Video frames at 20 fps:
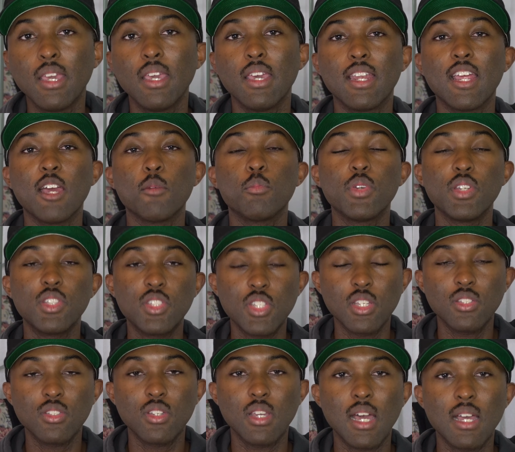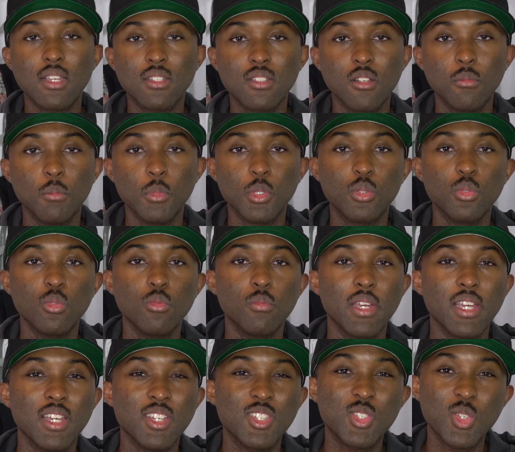And I appreciate you guys coming through,
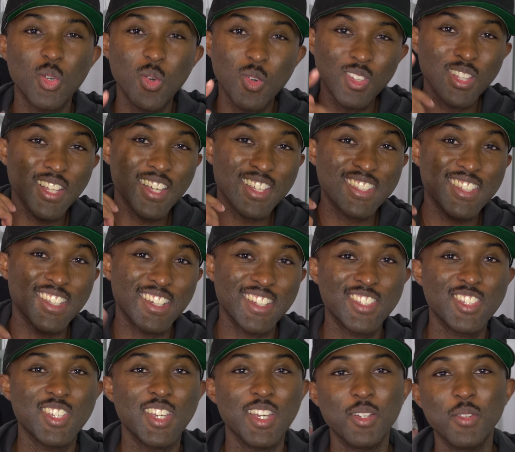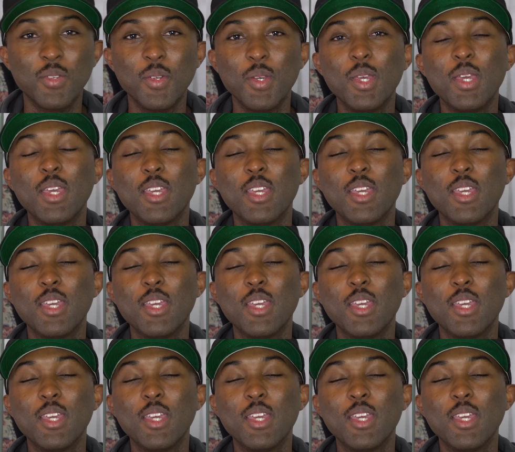man. Showing love to the channel.